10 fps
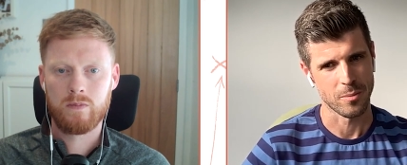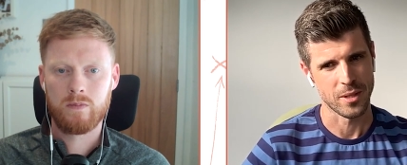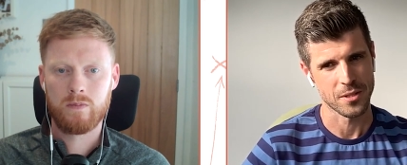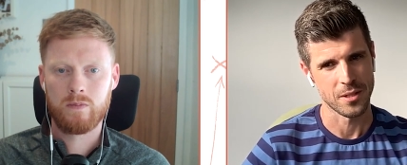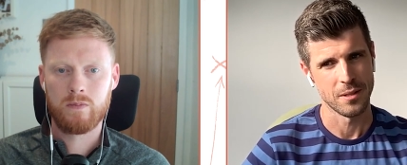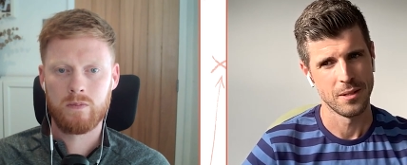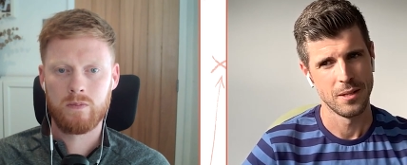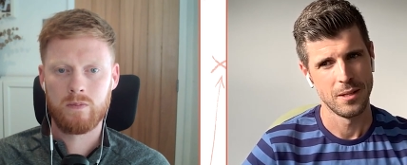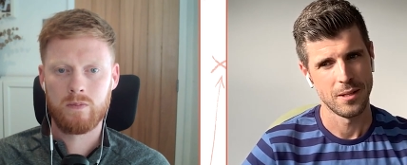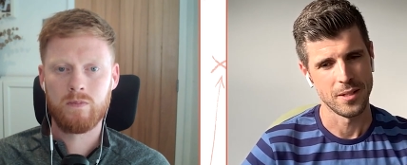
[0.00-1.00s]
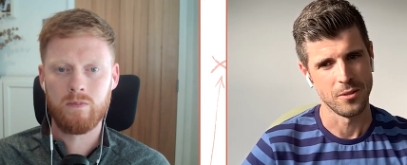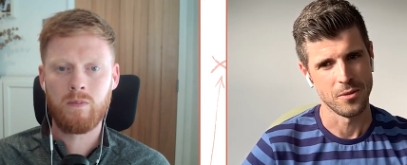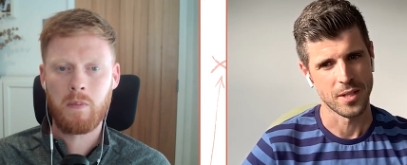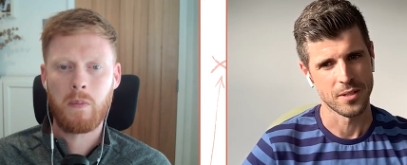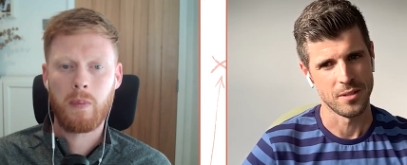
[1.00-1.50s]
Speaker 1: on their capacity and you
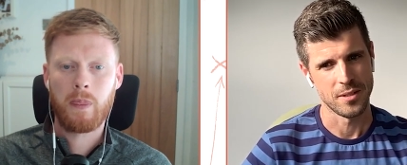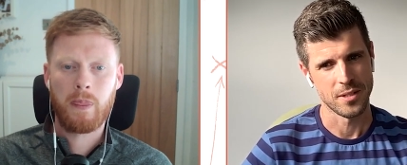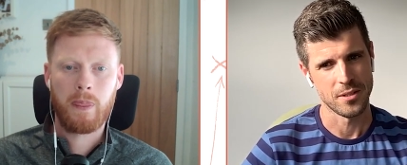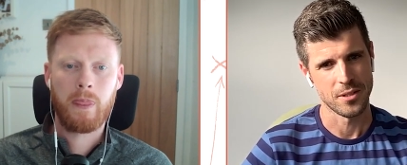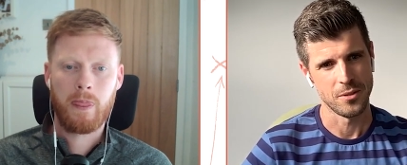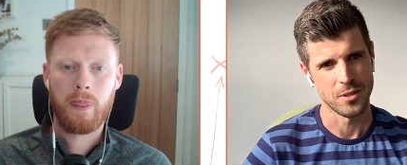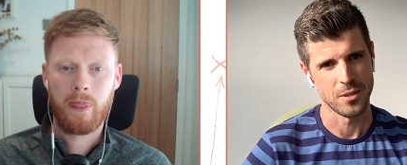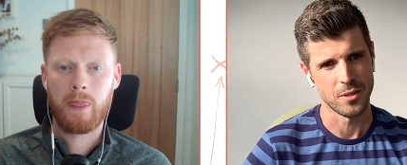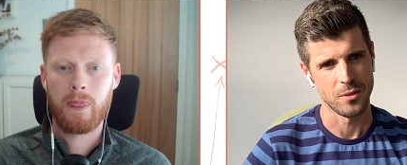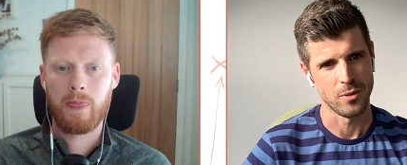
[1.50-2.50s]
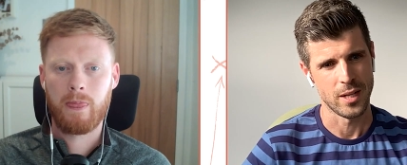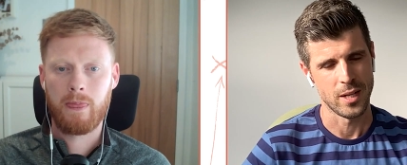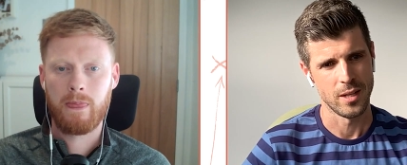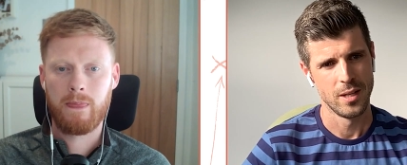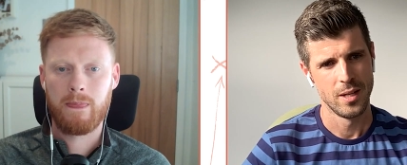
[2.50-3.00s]
use that then to to to to,
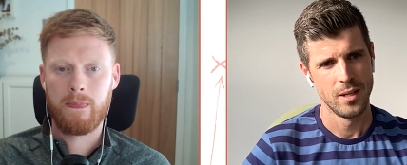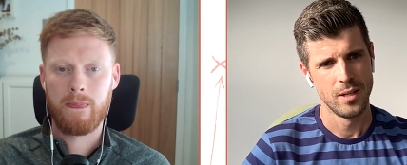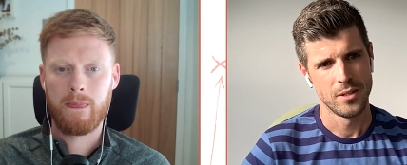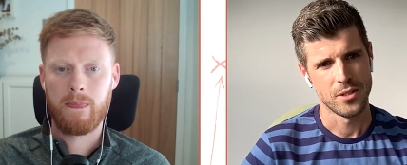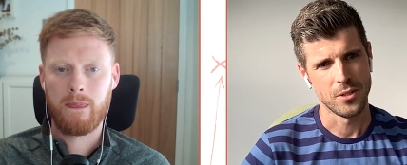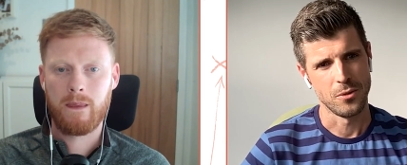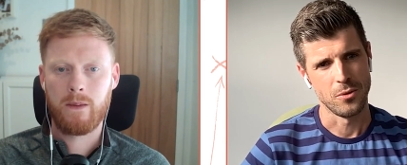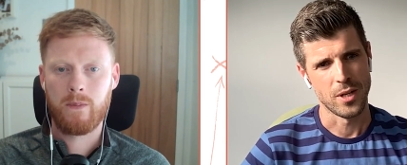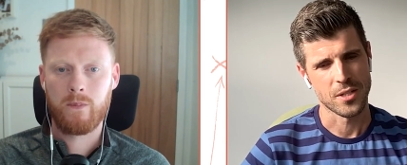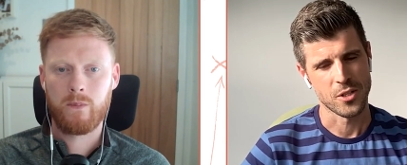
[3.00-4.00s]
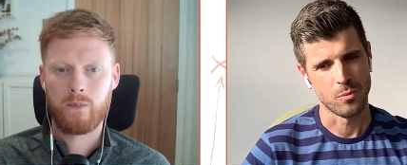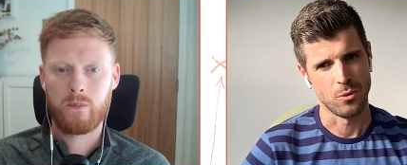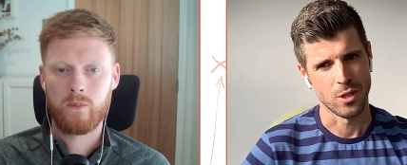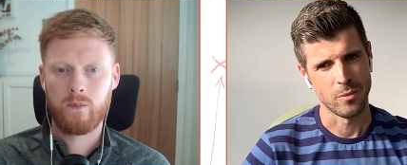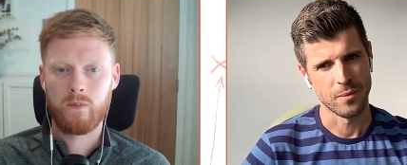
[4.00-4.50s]
uh, to uh, set your
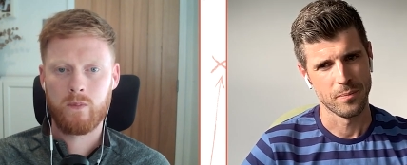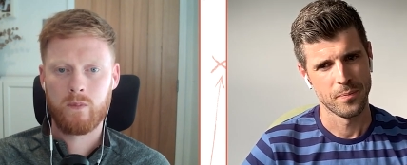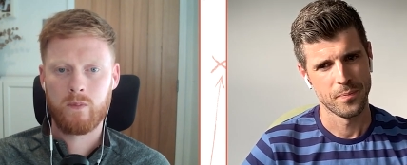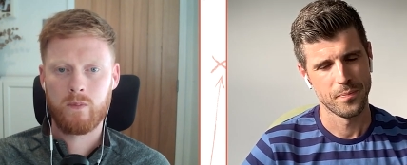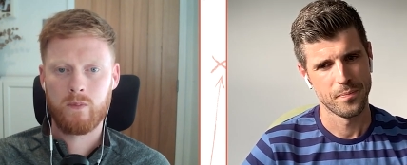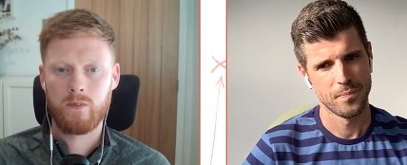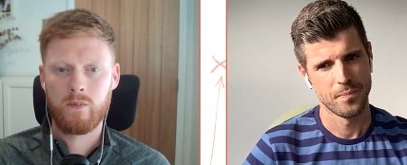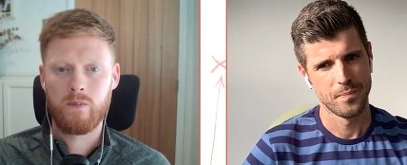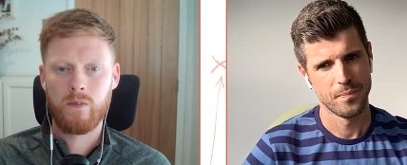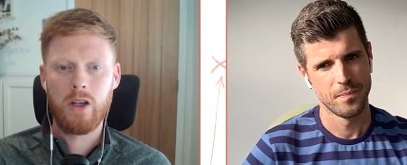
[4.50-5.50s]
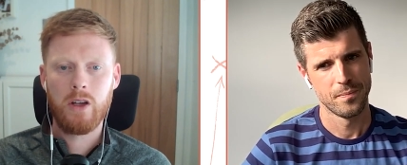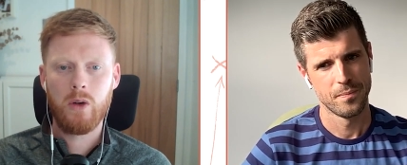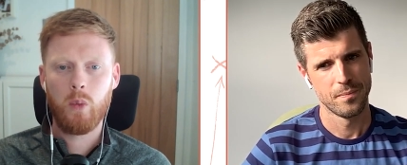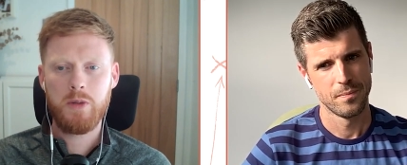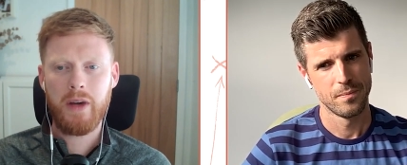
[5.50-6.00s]
programming
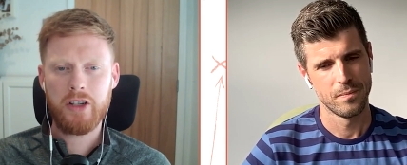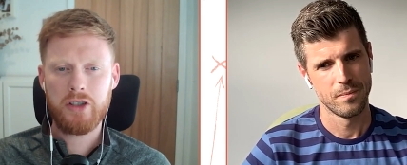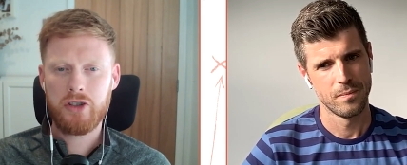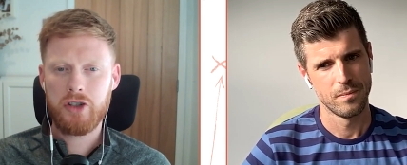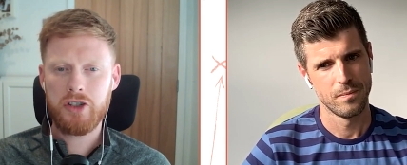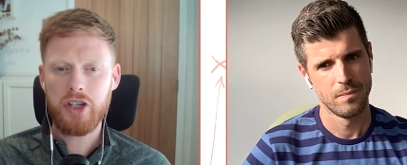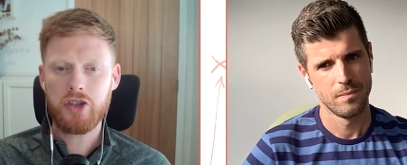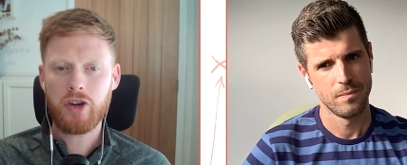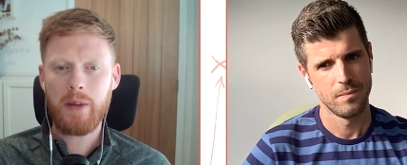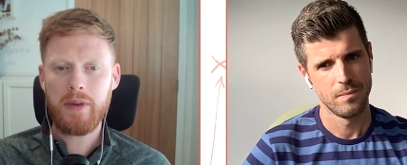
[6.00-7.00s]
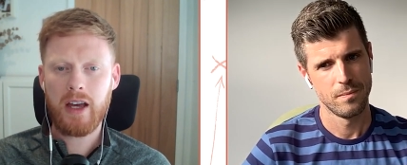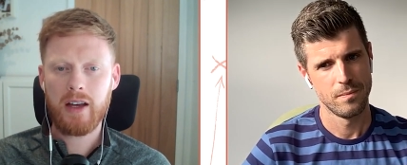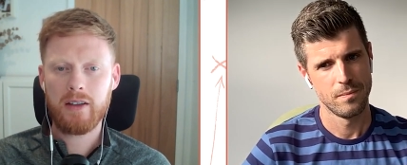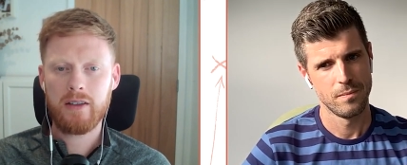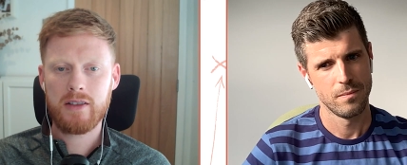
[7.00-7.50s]
Speaker 2: would you mind just just describing
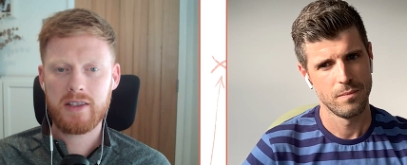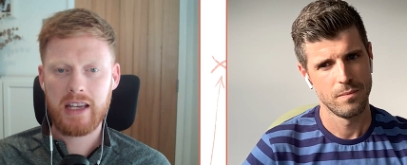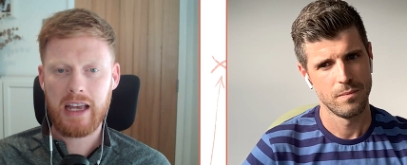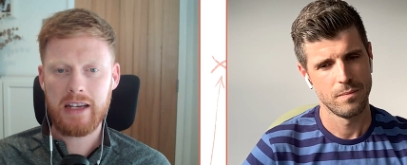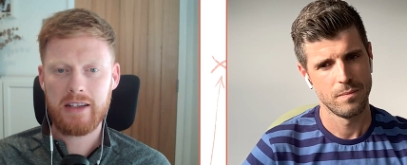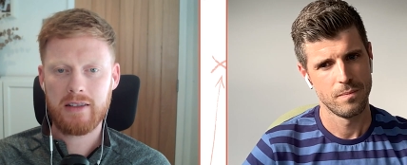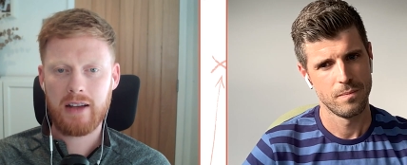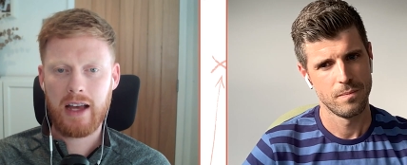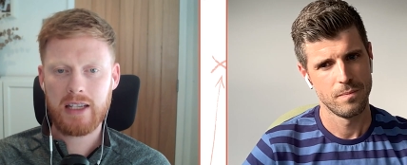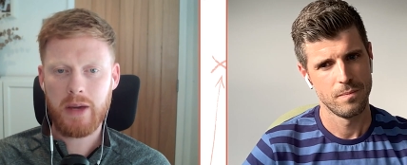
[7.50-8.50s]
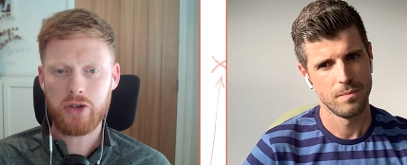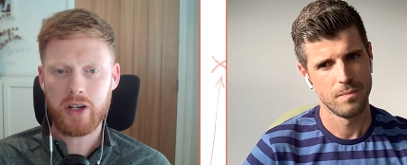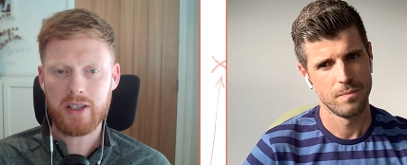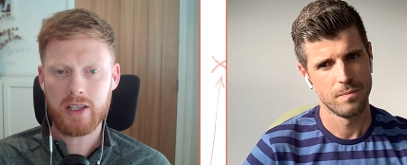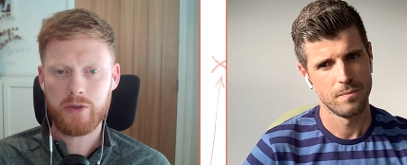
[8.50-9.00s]
that seated
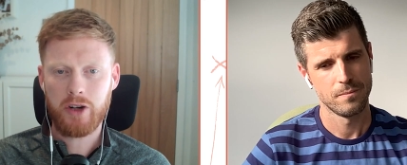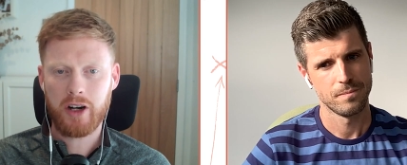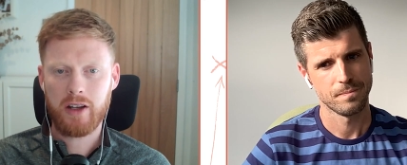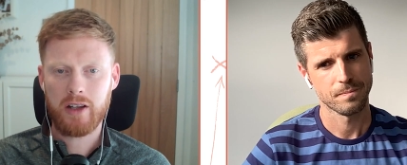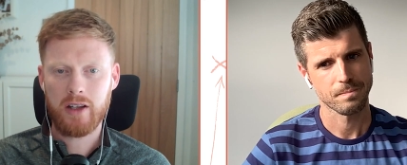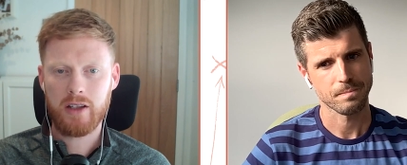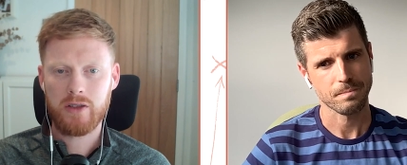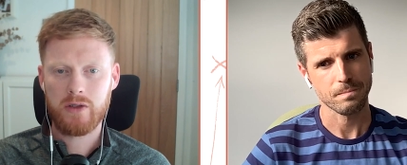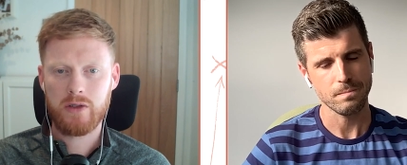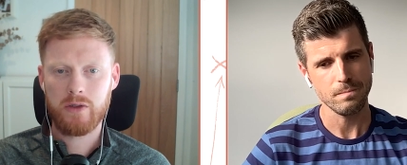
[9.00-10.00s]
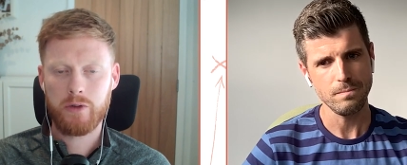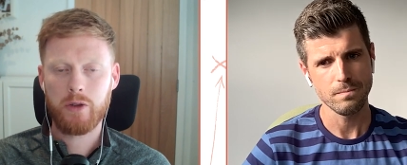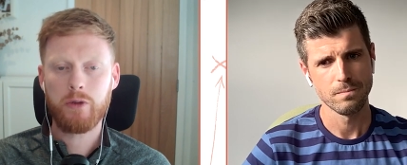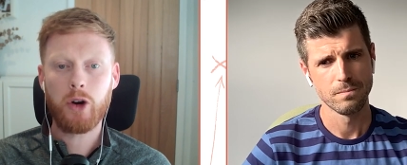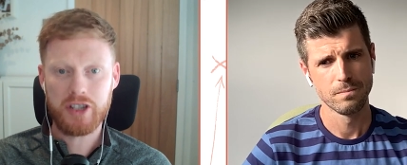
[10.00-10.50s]
isometric test for uh, as for,
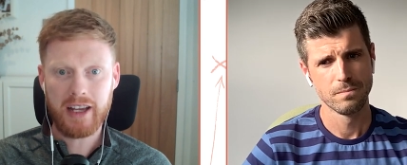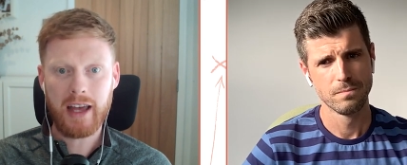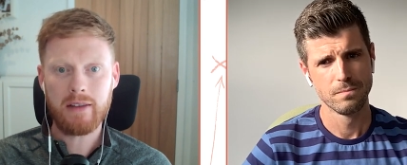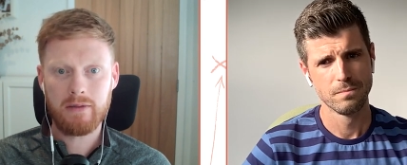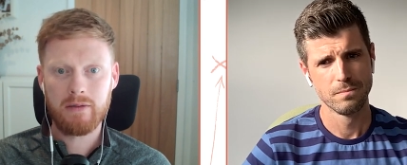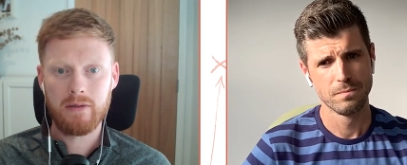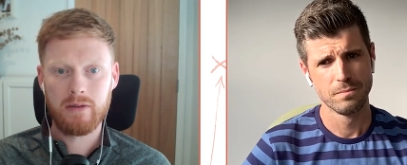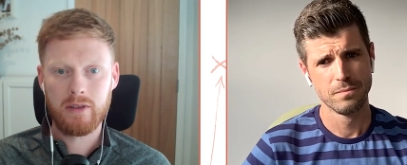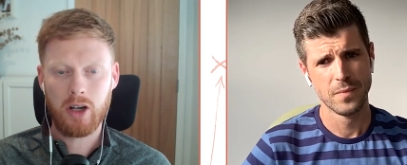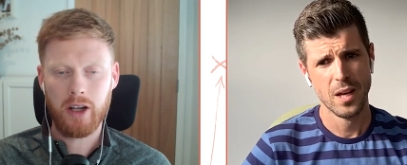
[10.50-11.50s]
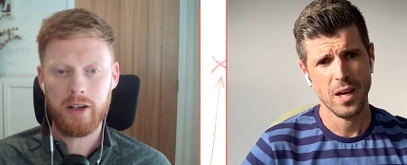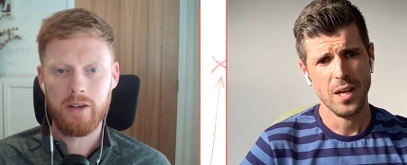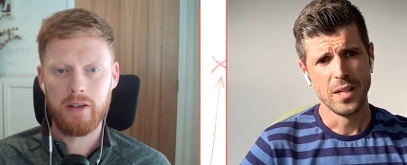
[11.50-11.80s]
for, us again colin